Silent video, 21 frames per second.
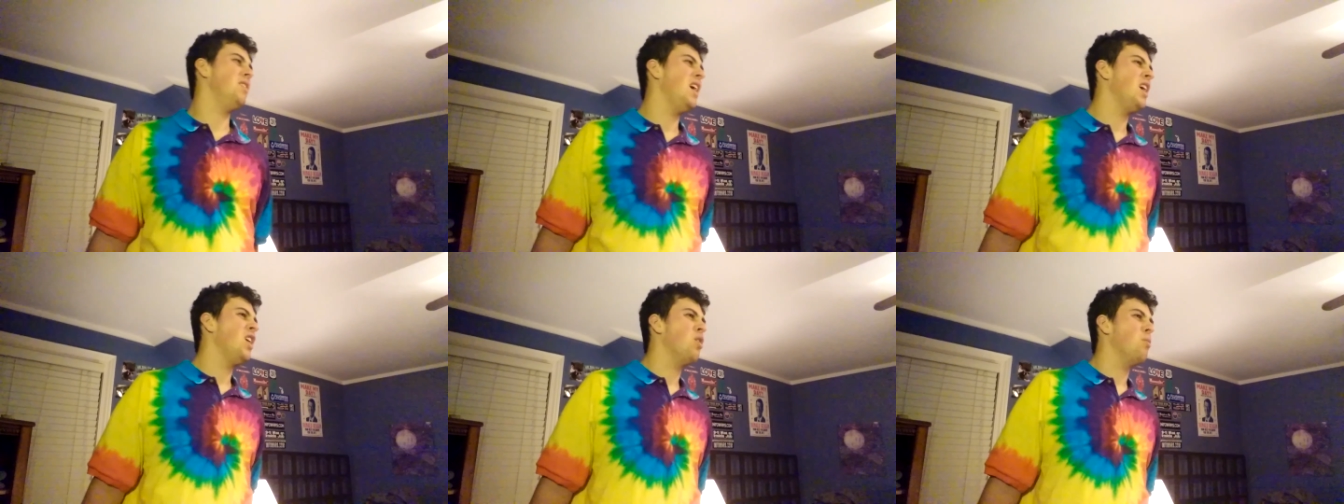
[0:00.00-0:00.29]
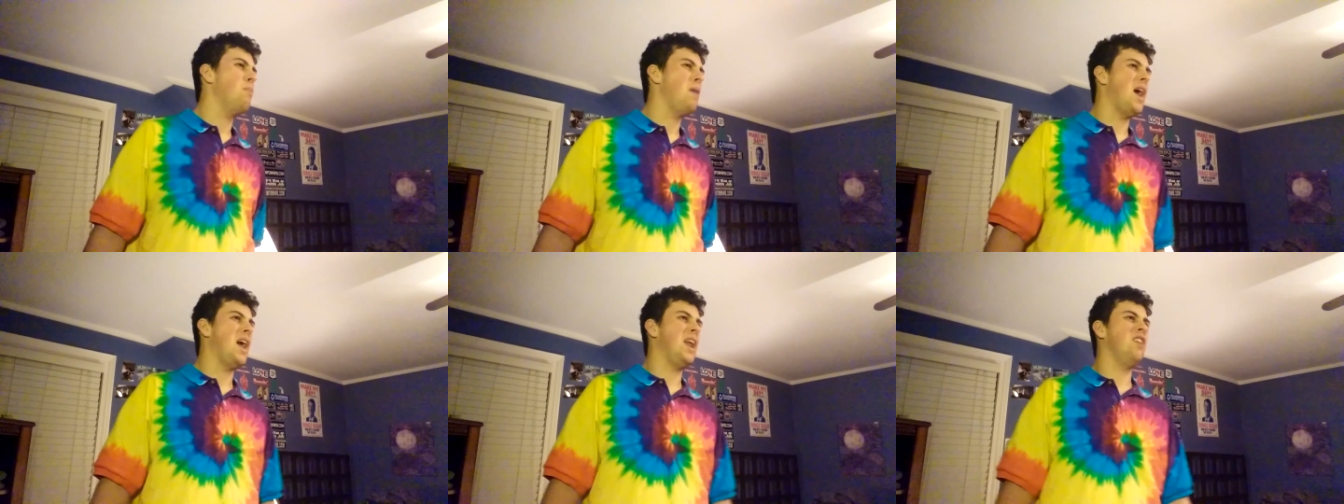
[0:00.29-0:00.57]

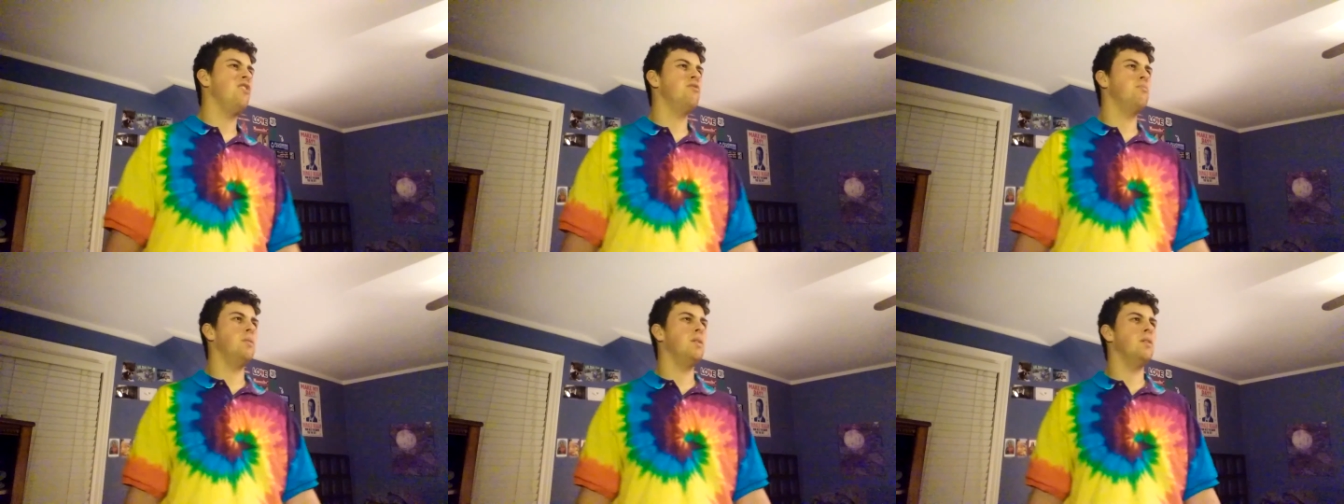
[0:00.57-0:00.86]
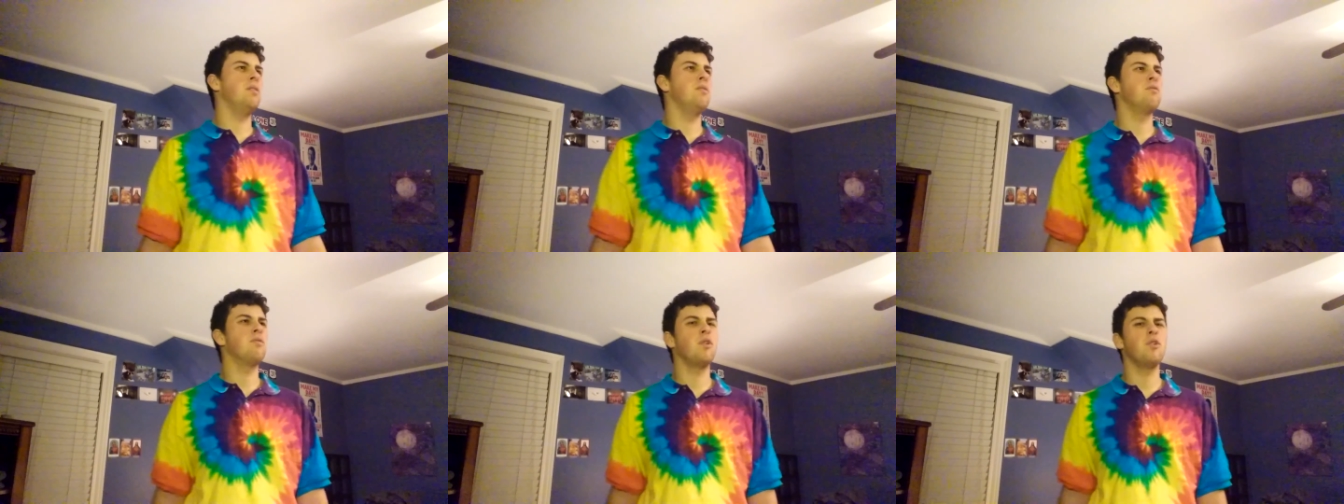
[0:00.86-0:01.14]
anger
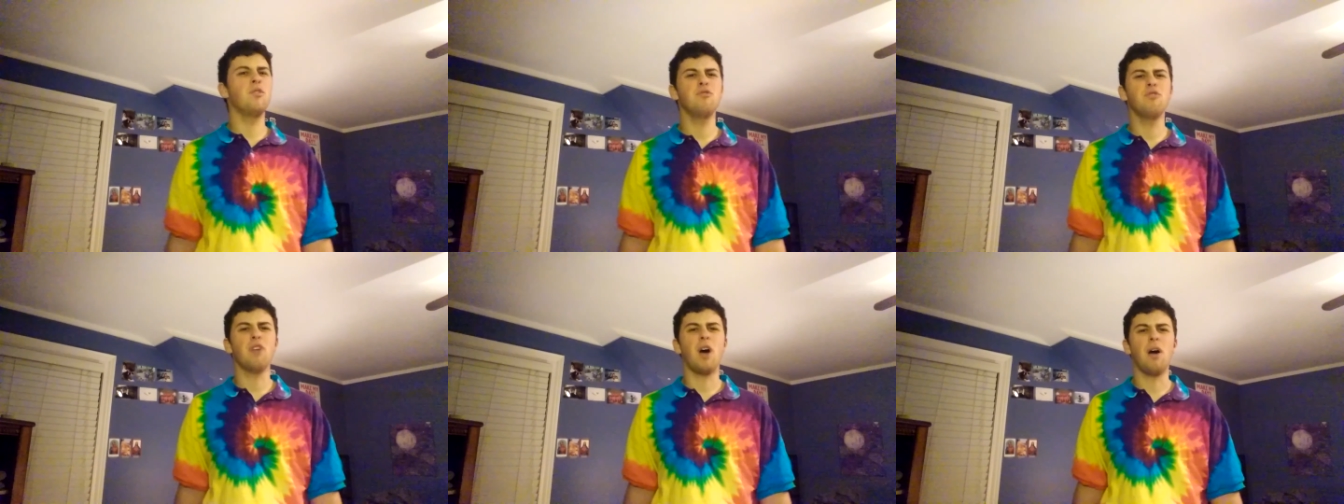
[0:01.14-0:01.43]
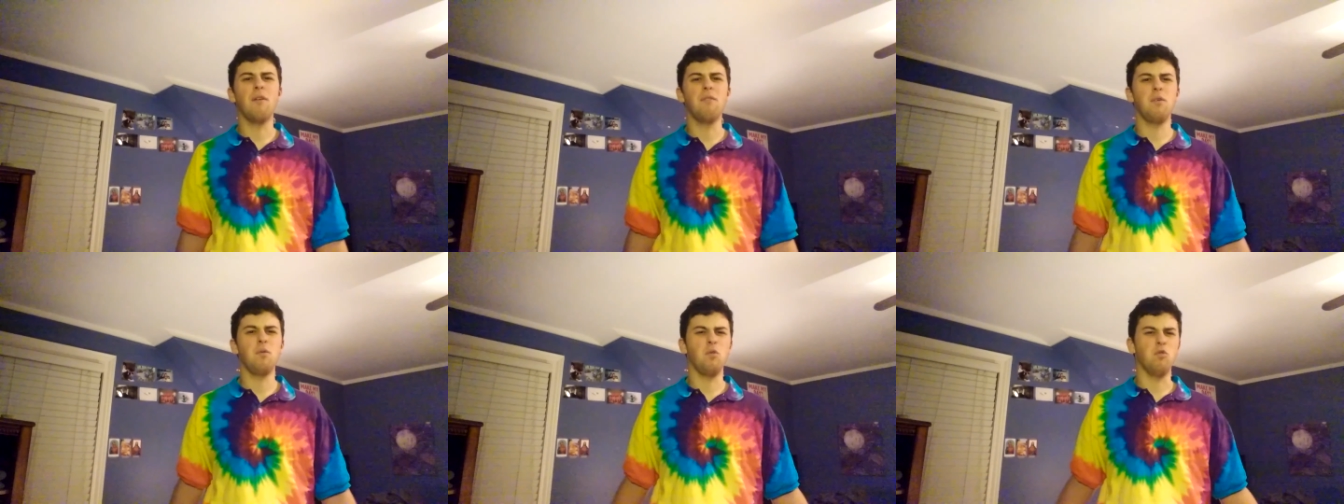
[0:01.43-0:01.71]
management, first
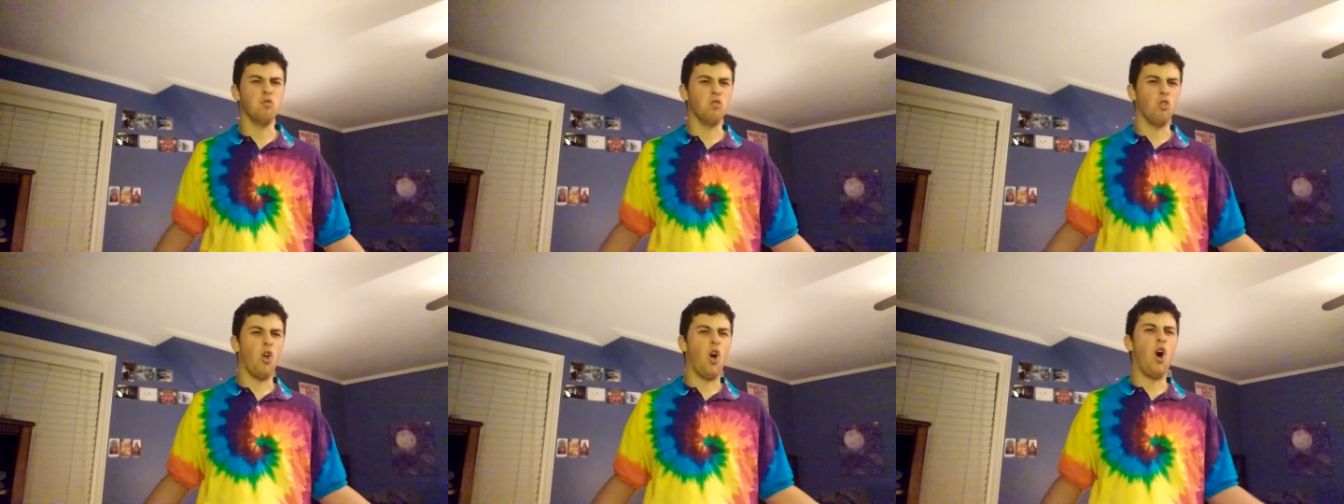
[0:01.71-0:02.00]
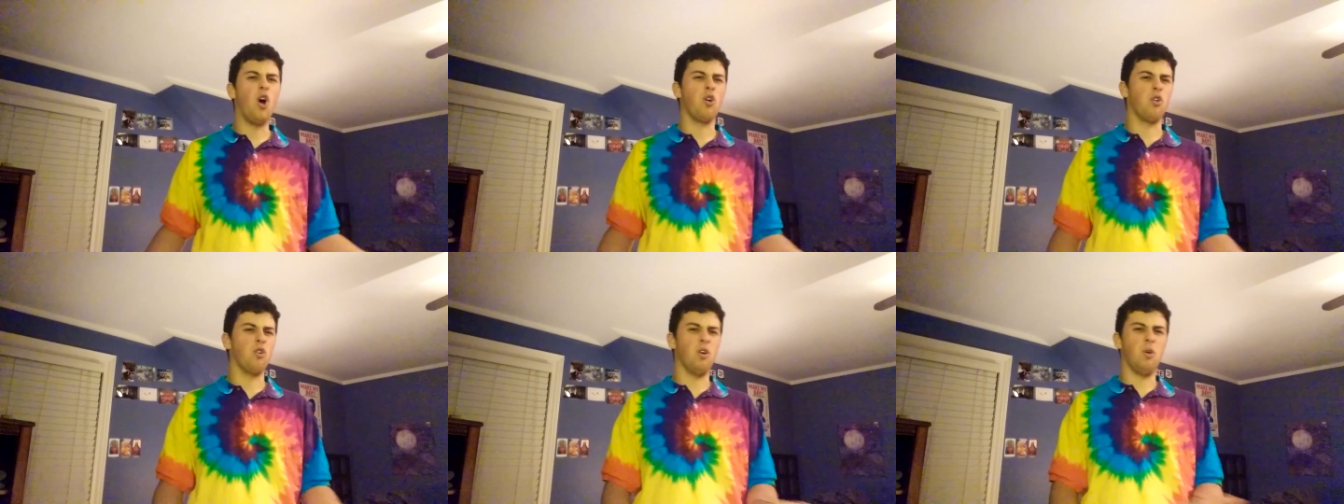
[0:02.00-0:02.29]
off, it was
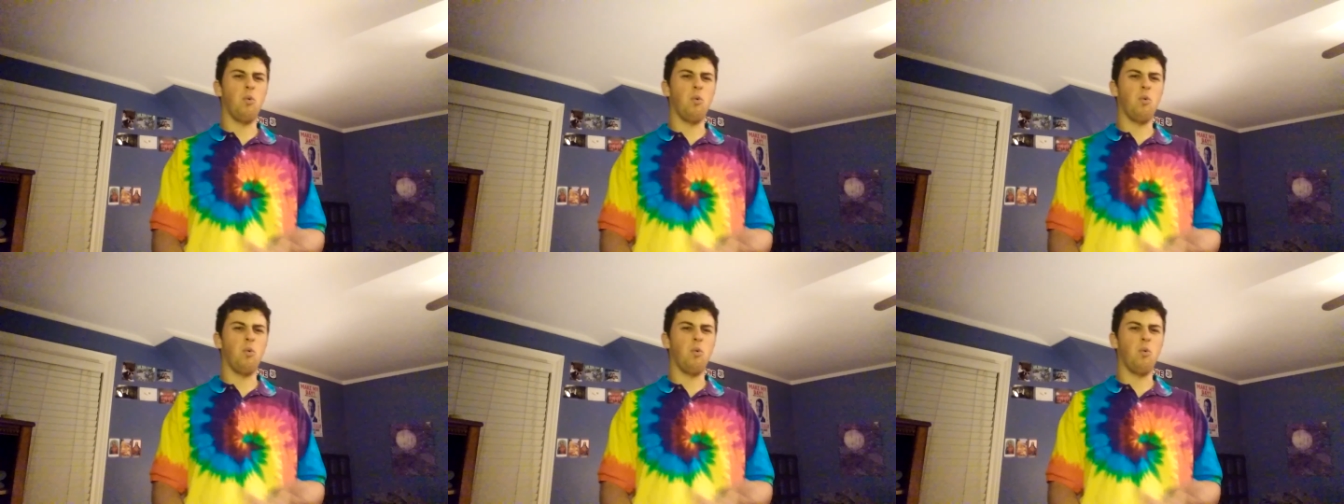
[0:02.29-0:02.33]
longer.